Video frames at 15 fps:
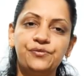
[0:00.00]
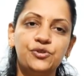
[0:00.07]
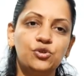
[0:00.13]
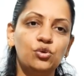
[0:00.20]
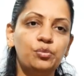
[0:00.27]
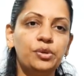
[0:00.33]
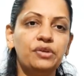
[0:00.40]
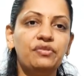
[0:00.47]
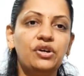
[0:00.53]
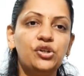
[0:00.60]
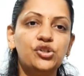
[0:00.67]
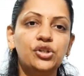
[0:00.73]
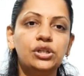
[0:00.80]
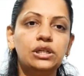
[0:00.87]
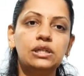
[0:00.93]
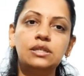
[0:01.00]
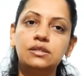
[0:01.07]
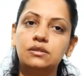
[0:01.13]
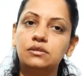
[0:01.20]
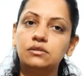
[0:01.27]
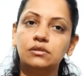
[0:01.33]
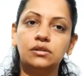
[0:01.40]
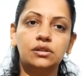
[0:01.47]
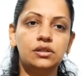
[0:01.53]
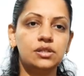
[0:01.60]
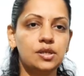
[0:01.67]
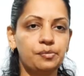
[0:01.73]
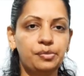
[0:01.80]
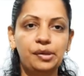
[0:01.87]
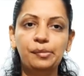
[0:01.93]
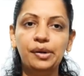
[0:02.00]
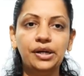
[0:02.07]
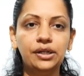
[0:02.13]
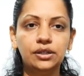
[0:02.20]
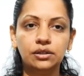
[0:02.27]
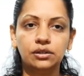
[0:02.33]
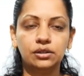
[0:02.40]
So prevention is supplement